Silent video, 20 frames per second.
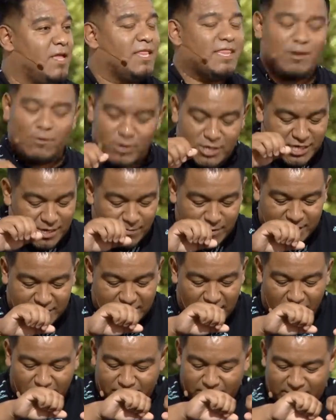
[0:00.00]
There was some
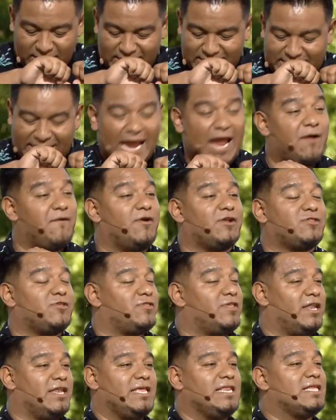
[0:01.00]
stuff in his character
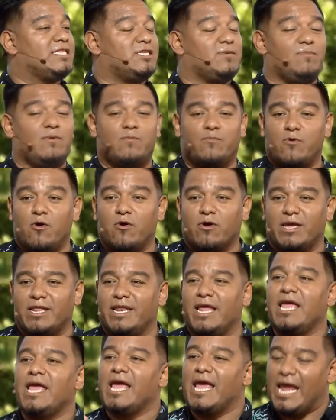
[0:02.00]
that needed to be broken
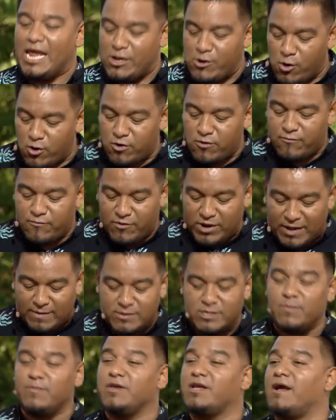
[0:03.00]
in order for him
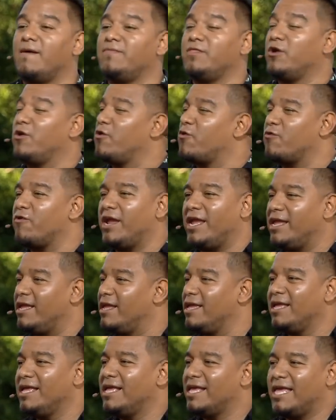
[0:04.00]
to become the great
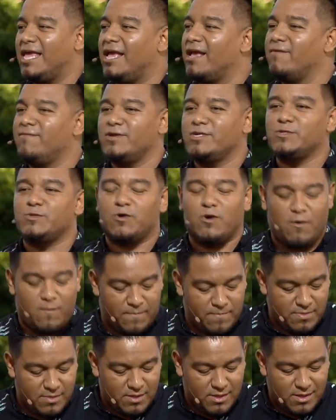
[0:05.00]
king of Israel.
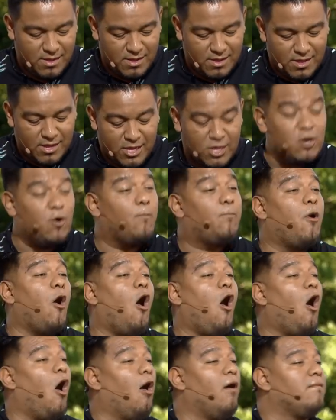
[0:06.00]
You know,
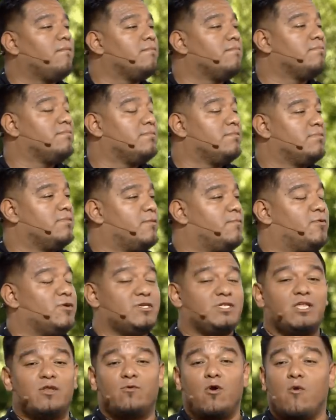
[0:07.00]
Paul, the
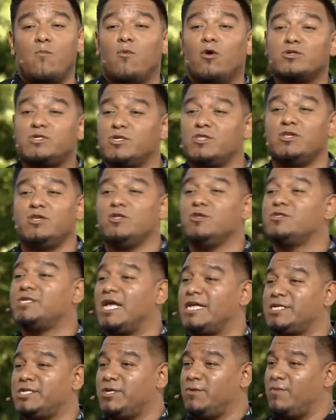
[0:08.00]
person that wrote most of the New
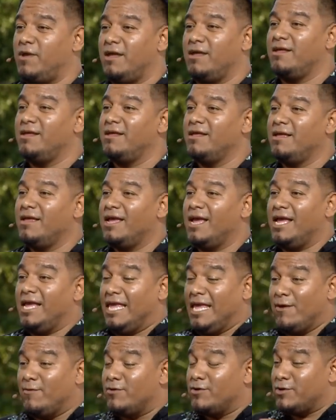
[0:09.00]
Testament,
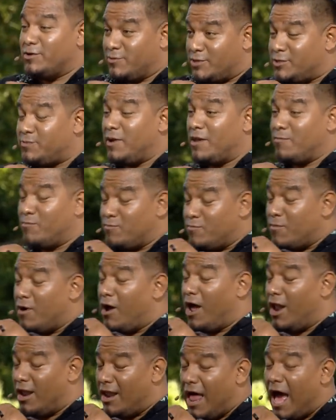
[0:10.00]
he would spend
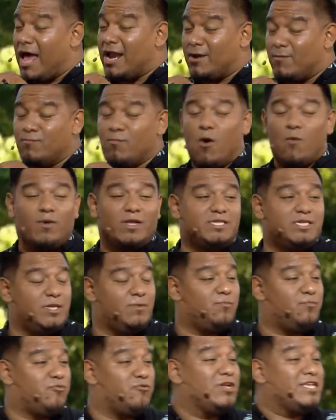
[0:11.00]
a lot of moments
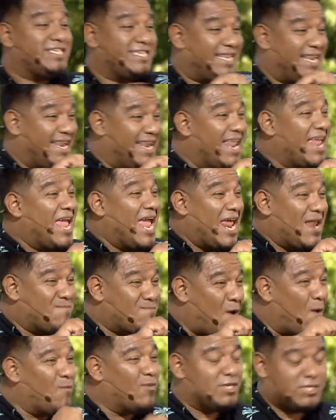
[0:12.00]
in prison and
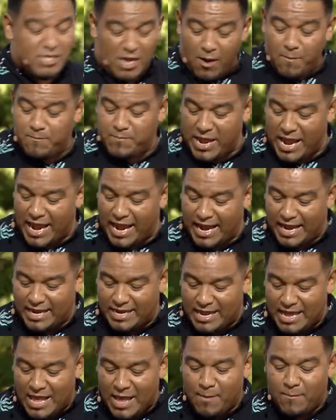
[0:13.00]
moments of
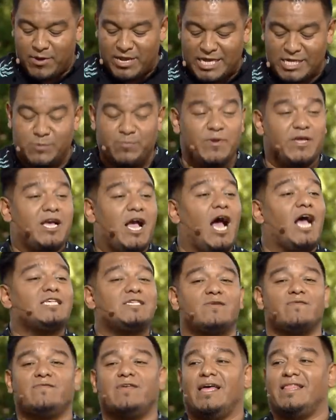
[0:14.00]
pain. But it's because
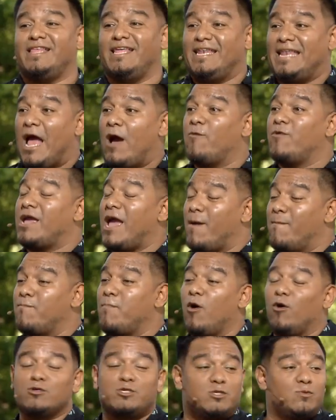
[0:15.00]
of that now we have
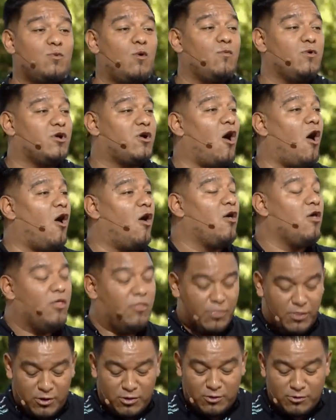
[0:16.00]
most of what we call
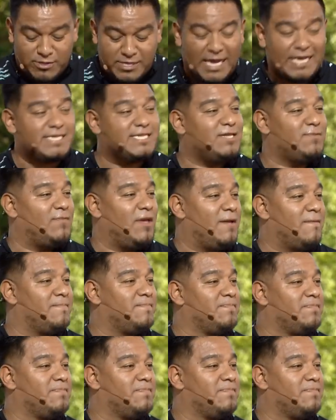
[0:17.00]
the New Testament.